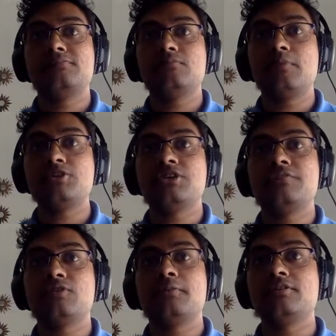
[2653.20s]
mention if
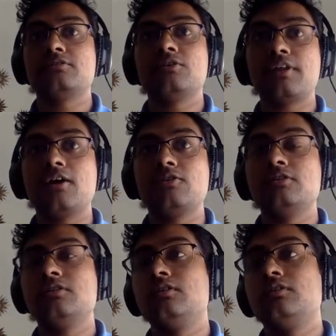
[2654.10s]
you want me to slow down.
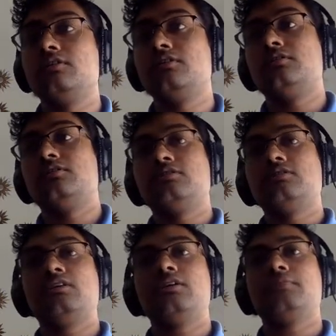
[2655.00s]

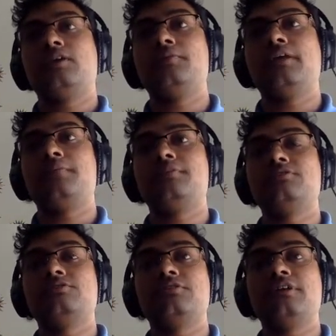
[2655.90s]
I'll be happy to
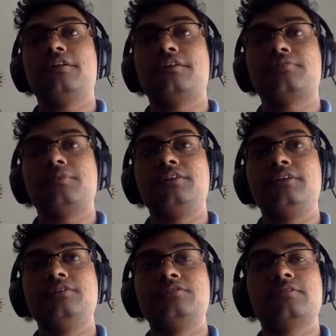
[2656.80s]
slow down and explain
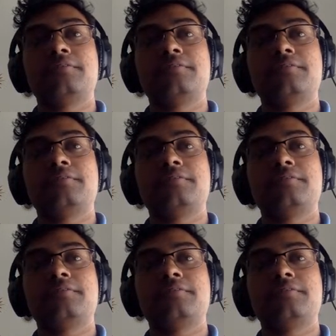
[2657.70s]
things.